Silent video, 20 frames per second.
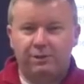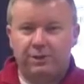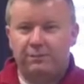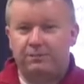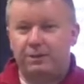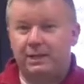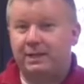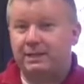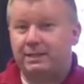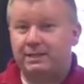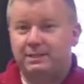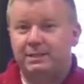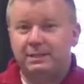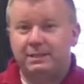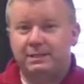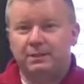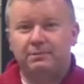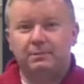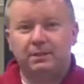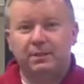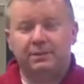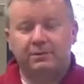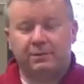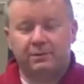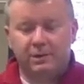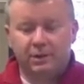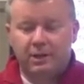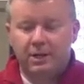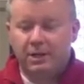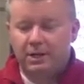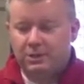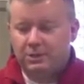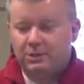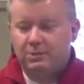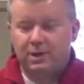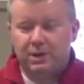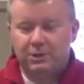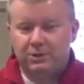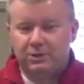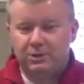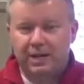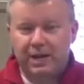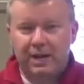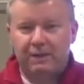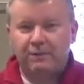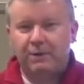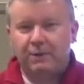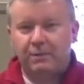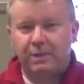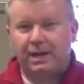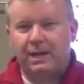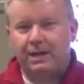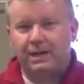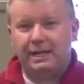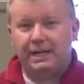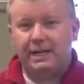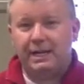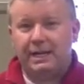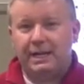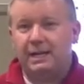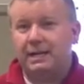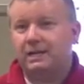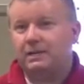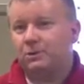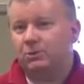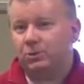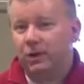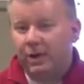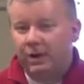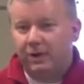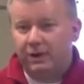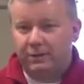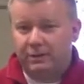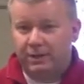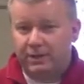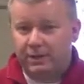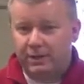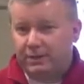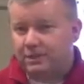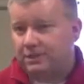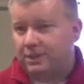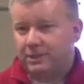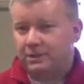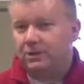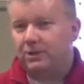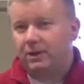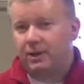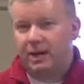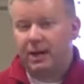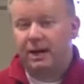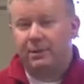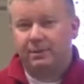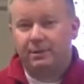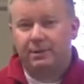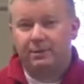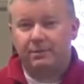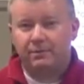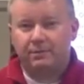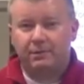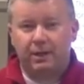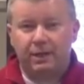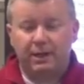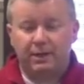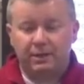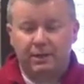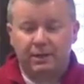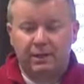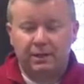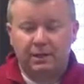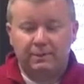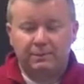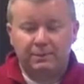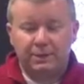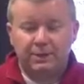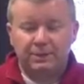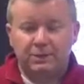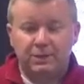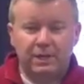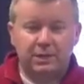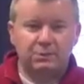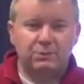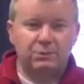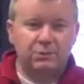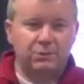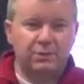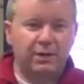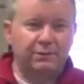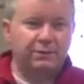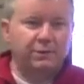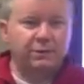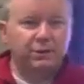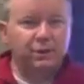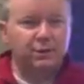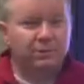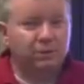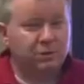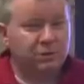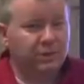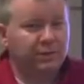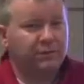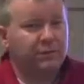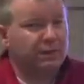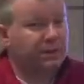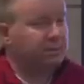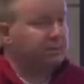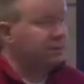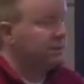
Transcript: it, but at the system level. So make sure everybody is aware of it, because things are going to happen, right? And so that's what you have to do, but you have to keep the